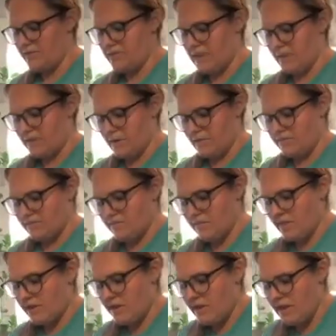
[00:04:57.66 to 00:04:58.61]
supper.
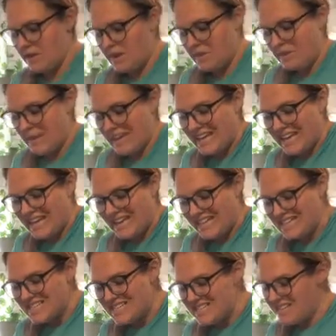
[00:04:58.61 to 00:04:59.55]
Now my
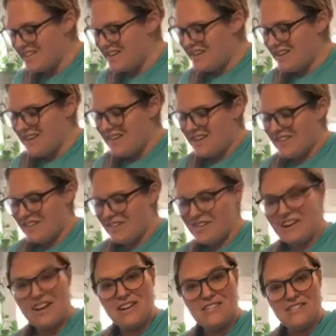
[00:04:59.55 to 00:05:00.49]
kids they're
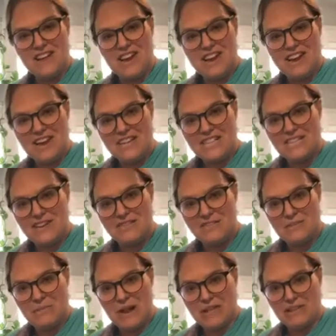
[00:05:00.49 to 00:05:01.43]
not a fan, except
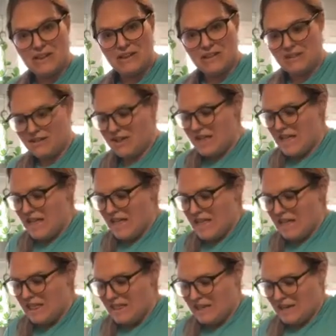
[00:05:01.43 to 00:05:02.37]
for my
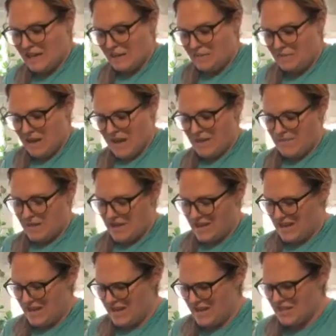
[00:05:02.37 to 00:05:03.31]
little baby.
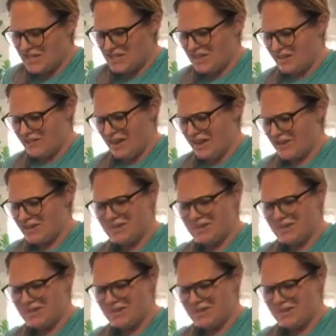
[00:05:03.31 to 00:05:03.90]
He actually likes